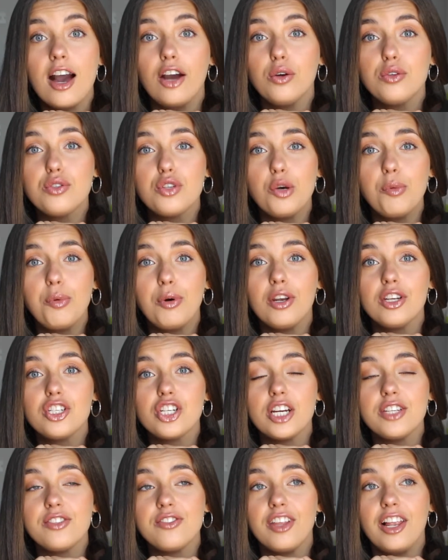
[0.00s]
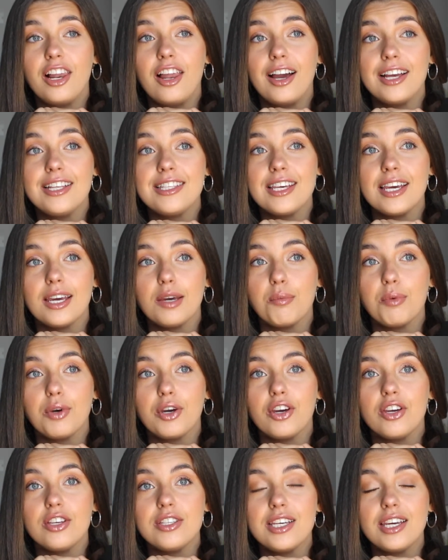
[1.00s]
also apologise for the lighting
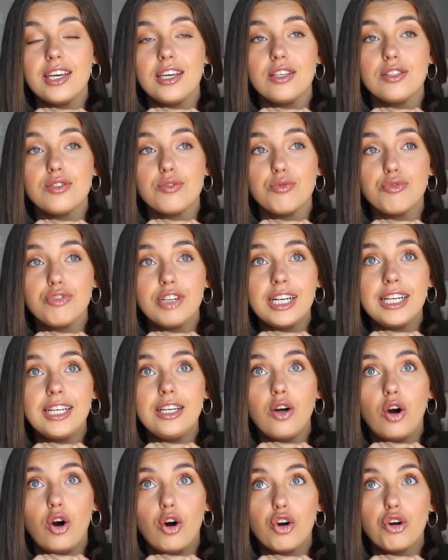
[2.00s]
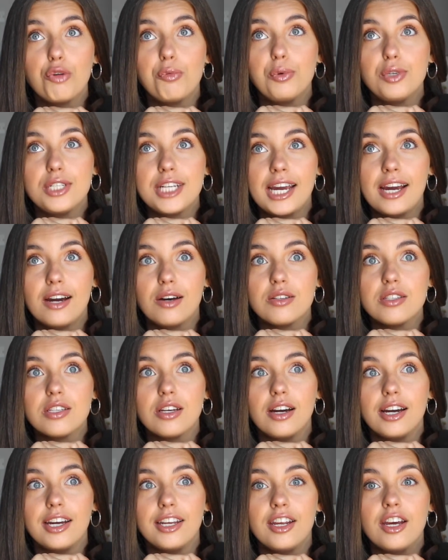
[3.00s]
because it is a really horrible day
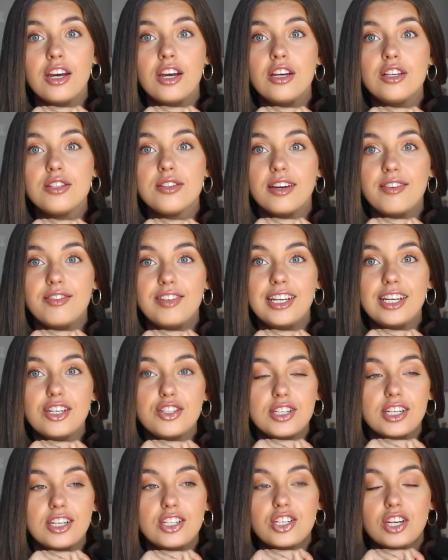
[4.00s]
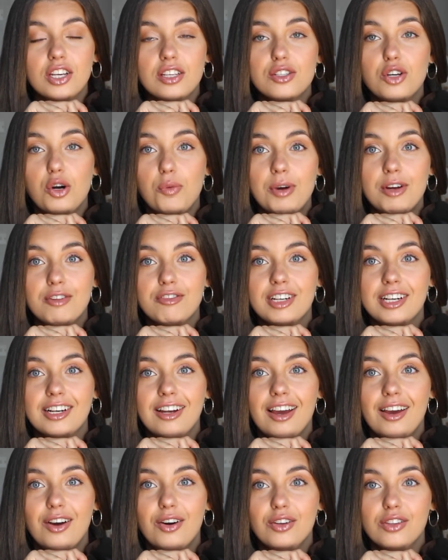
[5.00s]
outside. So I've literally just got my ring
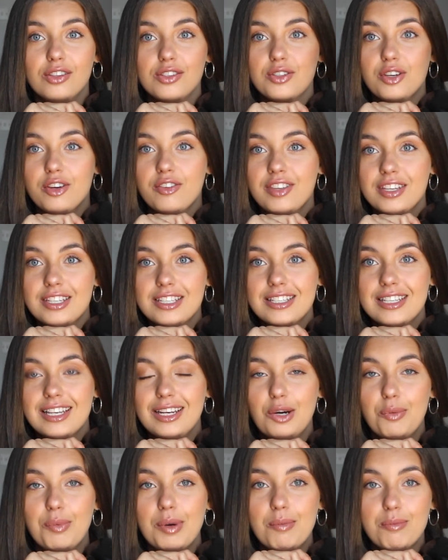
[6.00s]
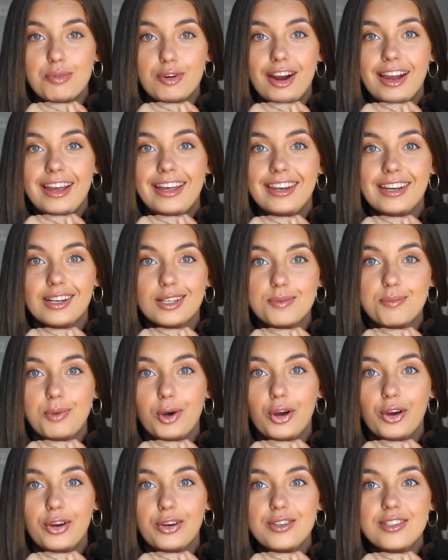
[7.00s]
light on. So if this is a little bit bright and
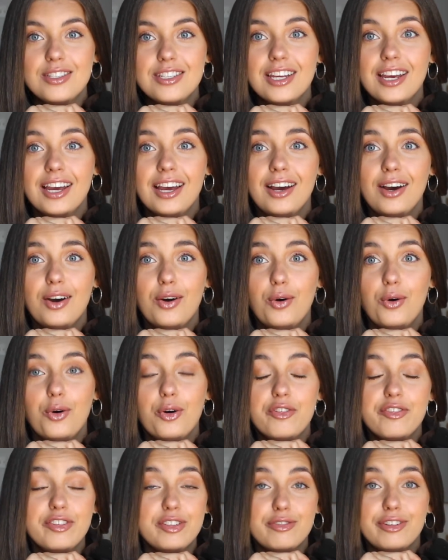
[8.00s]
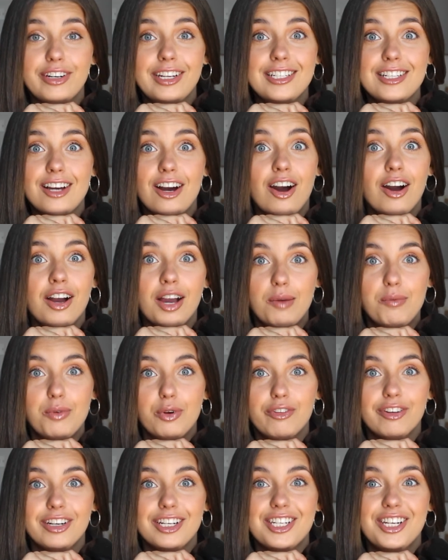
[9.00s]
exposed, or if it's really dark, I'm
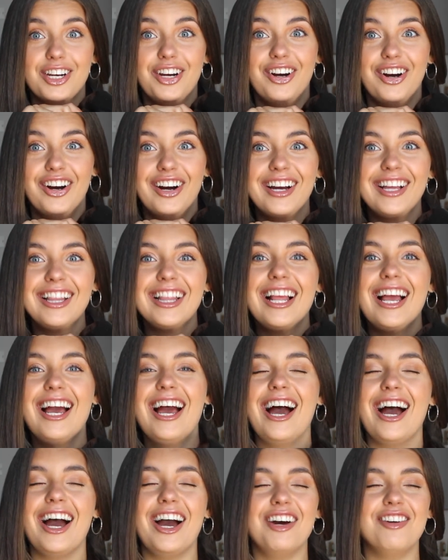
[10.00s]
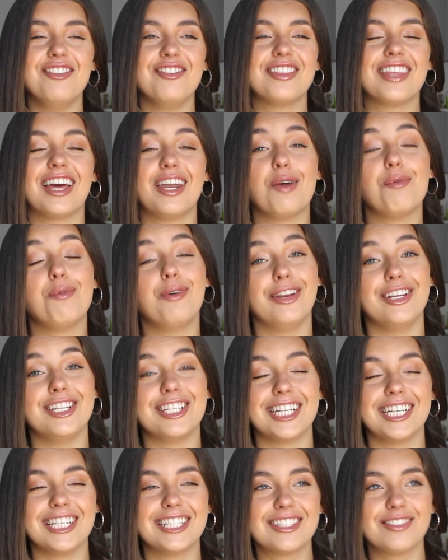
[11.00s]
not really sure, then
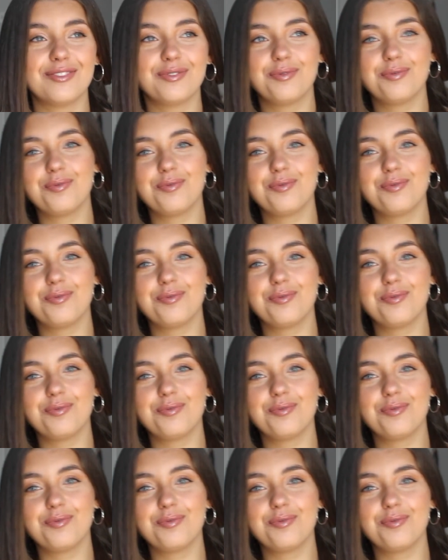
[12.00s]
apologies.